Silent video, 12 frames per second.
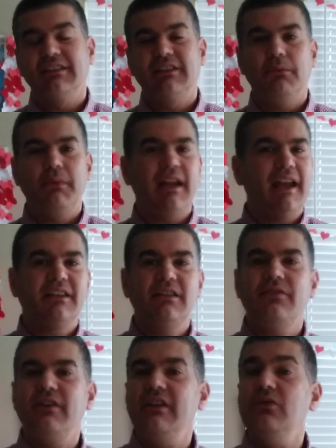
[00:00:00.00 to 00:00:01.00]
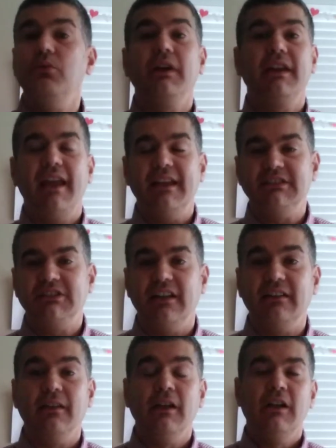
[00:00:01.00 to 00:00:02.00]
Tell me an activity you engaged
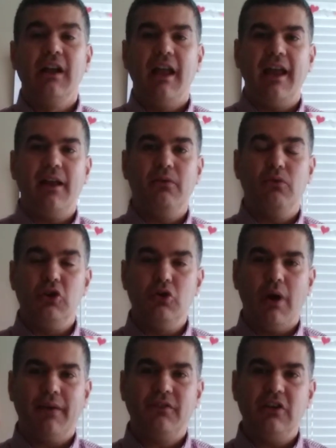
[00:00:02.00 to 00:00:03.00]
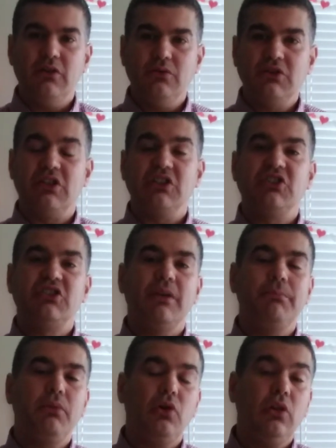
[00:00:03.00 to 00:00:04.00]
in, and you have to use the
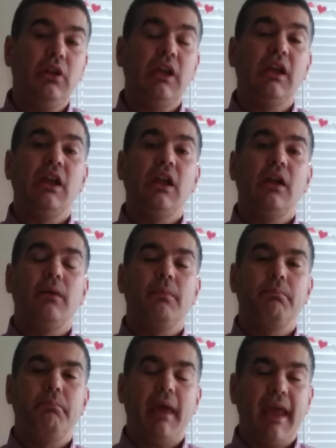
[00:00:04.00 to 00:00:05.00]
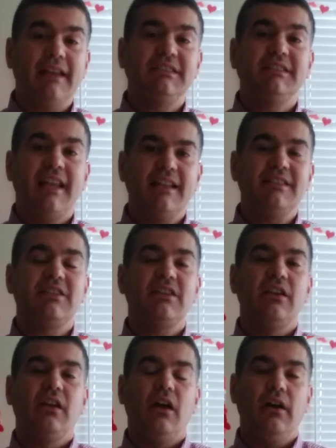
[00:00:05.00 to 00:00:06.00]
simple past tense
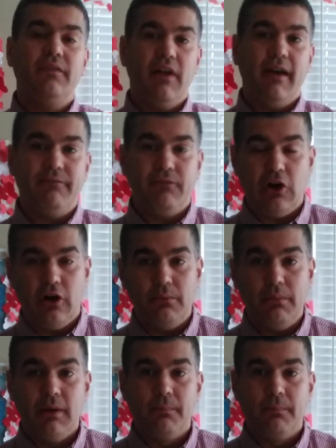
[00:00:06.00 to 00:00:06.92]
of that verb.